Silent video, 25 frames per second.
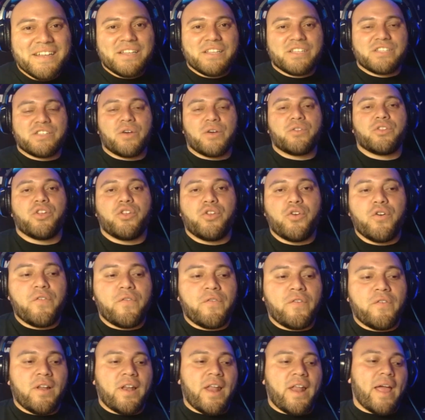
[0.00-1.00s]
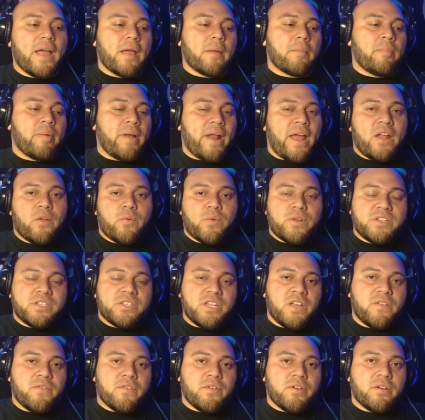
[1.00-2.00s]
So do you feel like playing
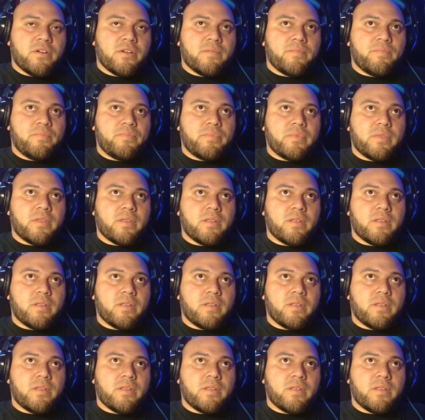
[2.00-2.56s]
receiver